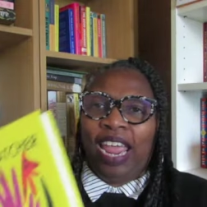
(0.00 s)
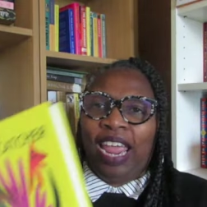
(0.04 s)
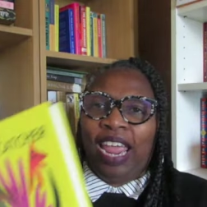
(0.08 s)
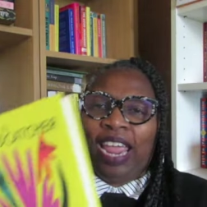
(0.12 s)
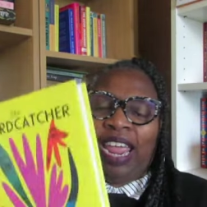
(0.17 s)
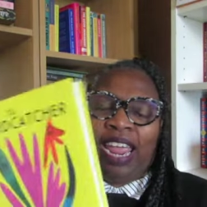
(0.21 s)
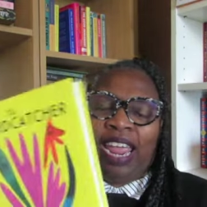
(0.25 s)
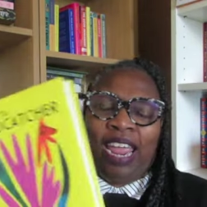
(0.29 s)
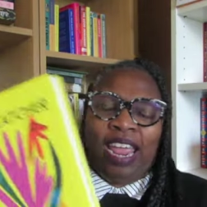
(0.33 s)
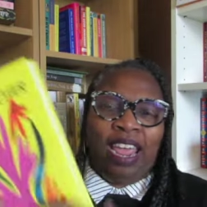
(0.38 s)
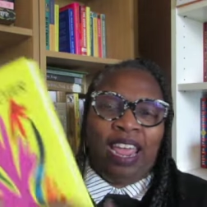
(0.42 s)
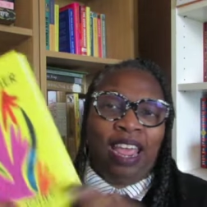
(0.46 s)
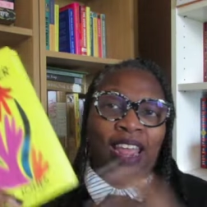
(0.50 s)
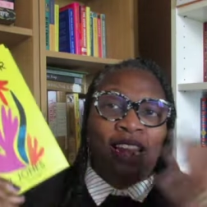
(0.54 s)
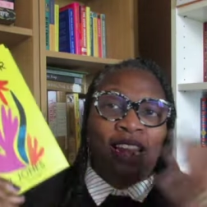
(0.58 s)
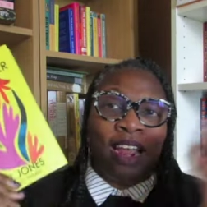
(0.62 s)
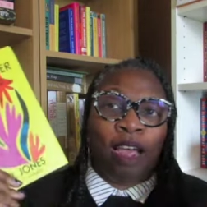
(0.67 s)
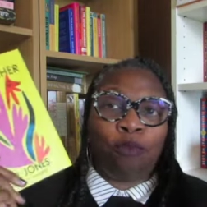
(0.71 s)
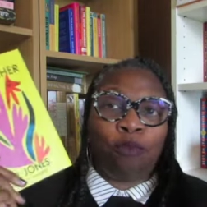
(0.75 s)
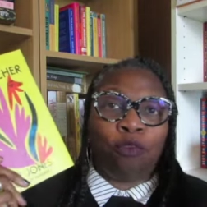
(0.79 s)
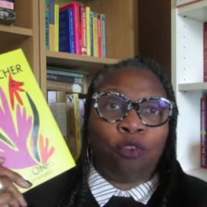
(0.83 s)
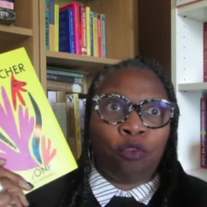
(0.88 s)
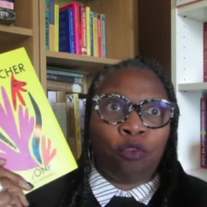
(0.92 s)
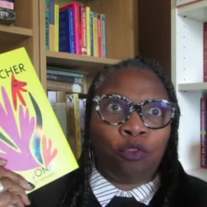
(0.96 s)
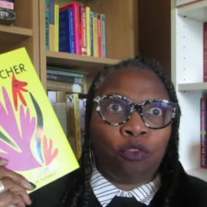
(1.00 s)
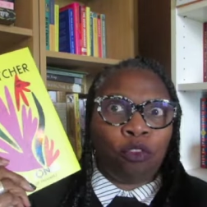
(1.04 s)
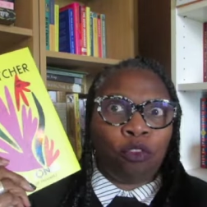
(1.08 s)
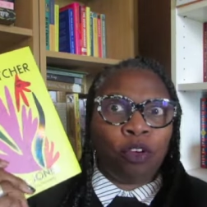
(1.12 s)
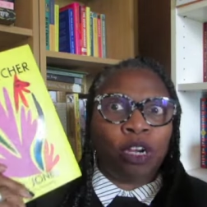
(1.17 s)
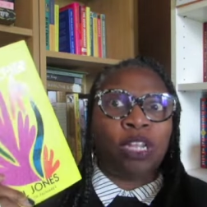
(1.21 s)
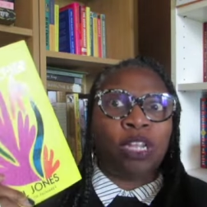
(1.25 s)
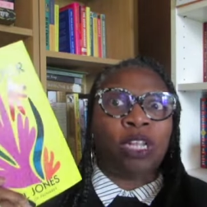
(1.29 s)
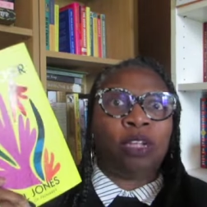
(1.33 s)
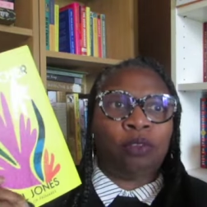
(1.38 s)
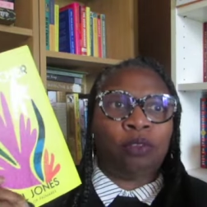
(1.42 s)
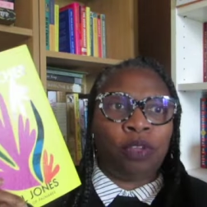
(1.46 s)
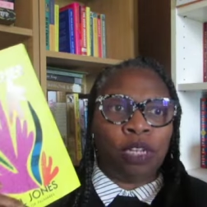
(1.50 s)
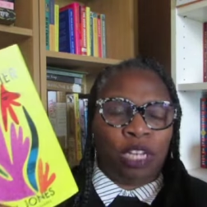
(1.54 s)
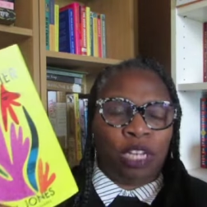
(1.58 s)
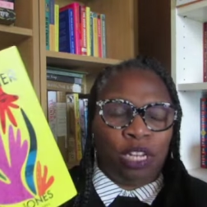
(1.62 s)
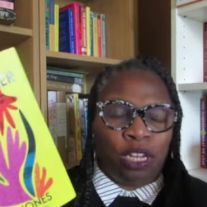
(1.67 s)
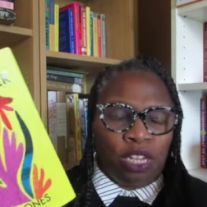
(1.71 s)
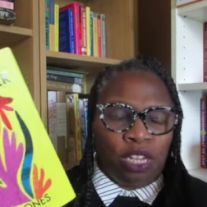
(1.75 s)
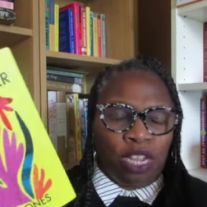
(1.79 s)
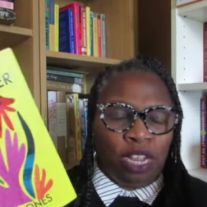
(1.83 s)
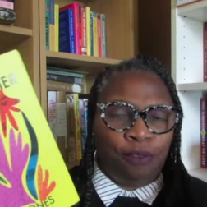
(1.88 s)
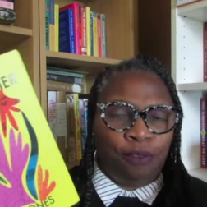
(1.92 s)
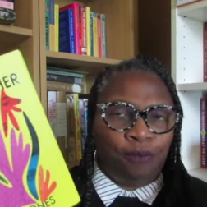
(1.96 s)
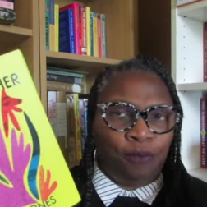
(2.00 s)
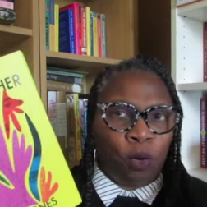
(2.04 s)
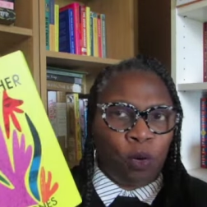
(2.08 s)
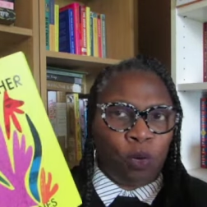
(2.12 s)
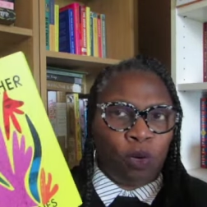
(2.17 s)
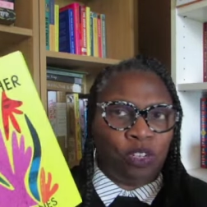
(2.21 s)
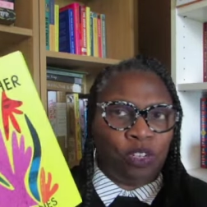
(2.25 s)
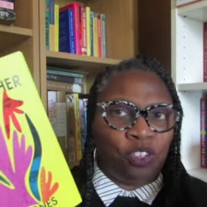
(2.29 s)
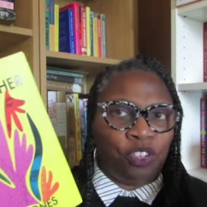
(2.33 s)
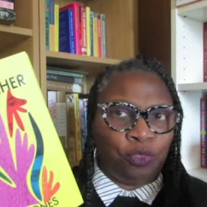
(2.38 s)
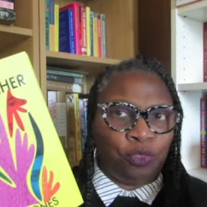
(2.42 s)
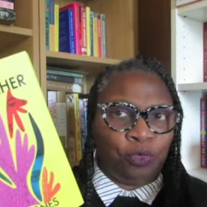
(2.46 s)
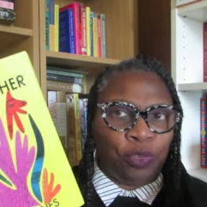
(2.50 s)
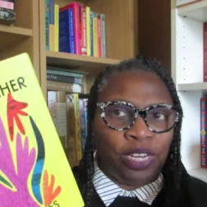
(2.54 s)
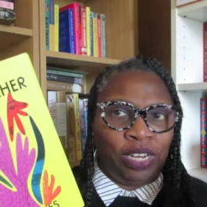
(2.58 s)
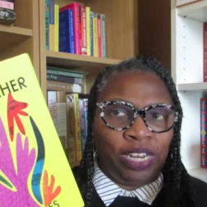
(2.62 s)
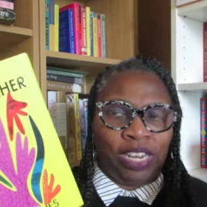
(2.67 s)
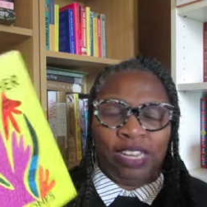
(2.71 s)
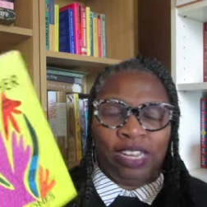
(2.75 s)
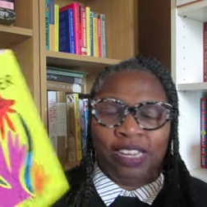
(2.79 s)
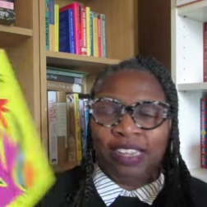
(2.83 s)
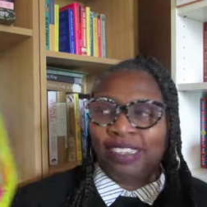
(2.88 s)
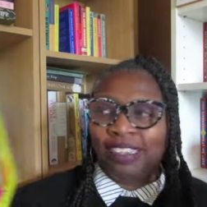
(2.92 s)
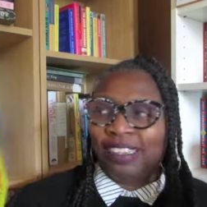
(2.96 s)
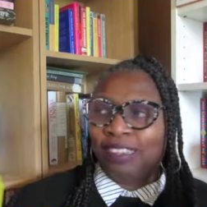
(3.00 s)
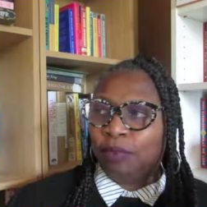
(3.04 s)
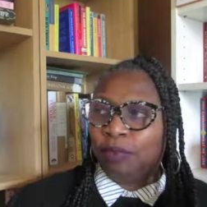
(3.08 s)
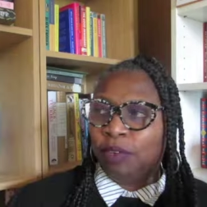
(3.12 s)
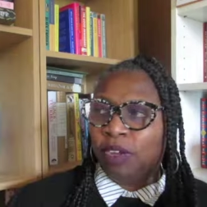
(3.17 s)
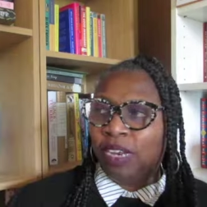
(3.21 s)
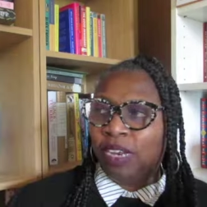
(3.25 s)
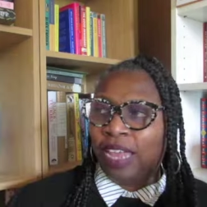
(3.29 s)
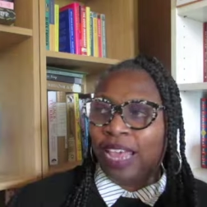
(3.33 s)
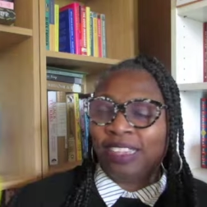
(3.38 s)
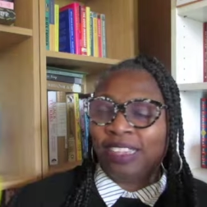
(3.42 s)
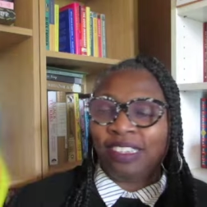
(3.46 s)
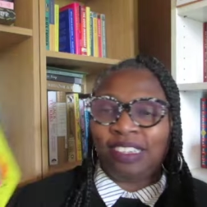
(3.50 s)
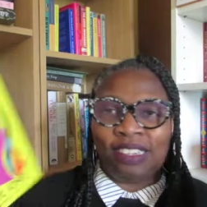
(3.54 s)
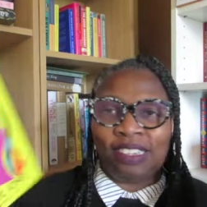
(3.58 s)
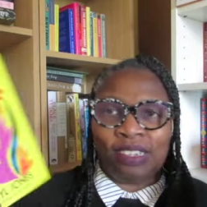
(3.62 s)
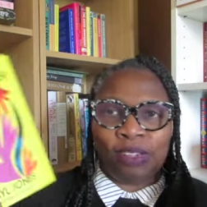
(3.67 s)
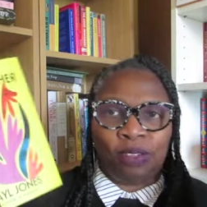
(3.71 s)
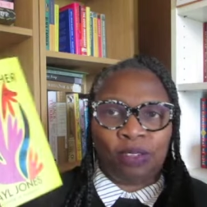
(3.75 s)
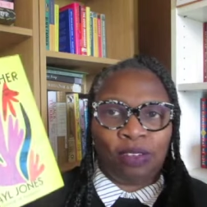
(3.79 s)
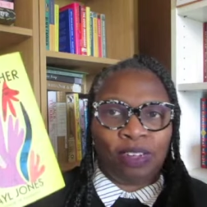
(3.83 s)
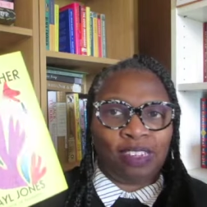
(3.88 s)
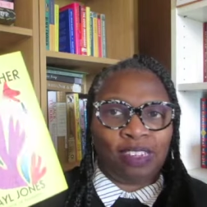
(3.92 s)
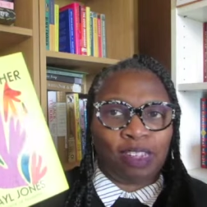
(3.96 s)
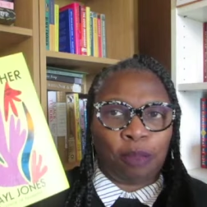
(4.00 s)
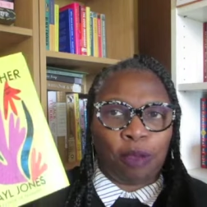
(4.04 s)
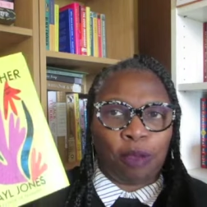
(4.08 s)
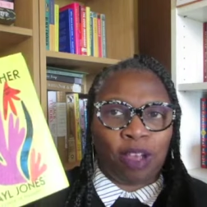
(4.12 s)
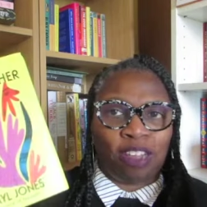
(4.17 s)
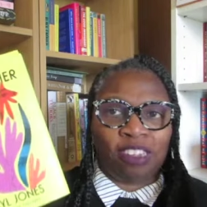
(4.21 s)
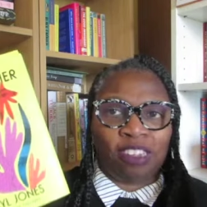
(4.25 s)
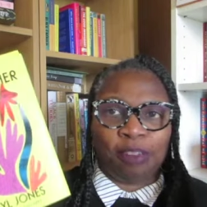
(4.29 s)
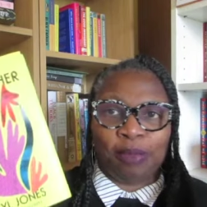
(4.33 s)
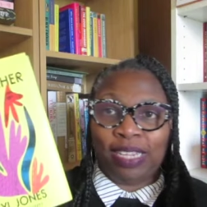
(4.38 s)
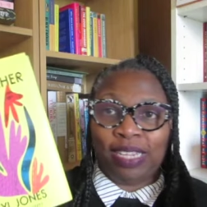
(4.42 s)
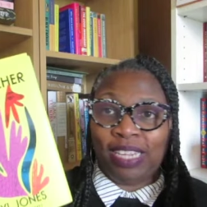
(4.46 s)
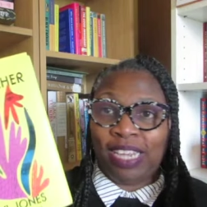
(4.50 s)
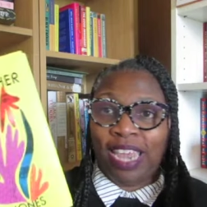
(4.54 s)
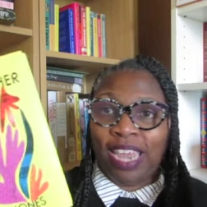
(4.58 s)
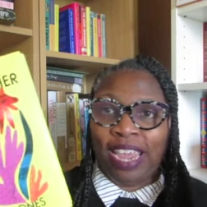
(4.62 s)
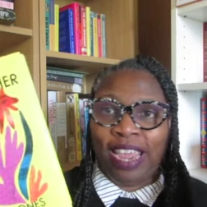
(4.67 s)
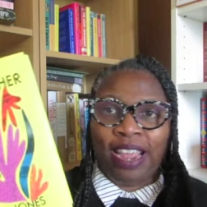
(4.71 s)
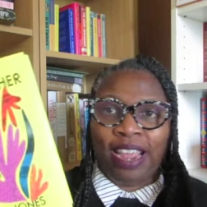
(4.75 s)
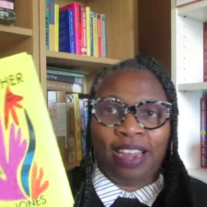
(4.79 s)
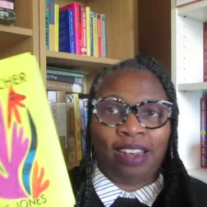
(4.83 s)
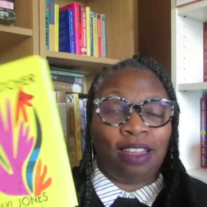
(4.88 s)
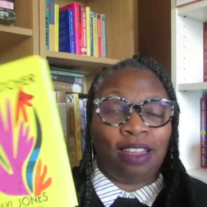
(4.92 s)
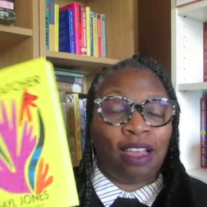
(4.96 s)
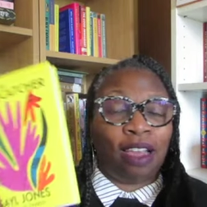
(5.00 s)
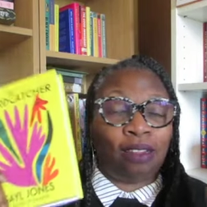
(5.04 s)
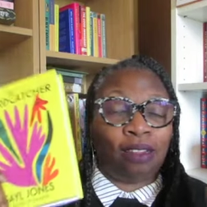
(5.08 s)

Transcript: and I'm really, really looking forward to reading this one as soon as I possibly can.